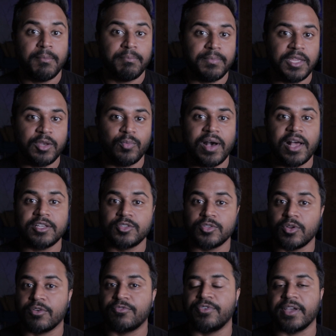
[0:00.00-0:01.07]
Meanwhile, do
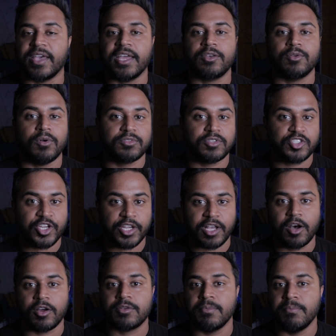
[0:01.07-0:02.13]
not forget to also check
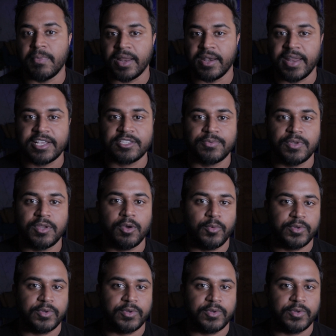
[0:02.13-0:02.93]
out my next video,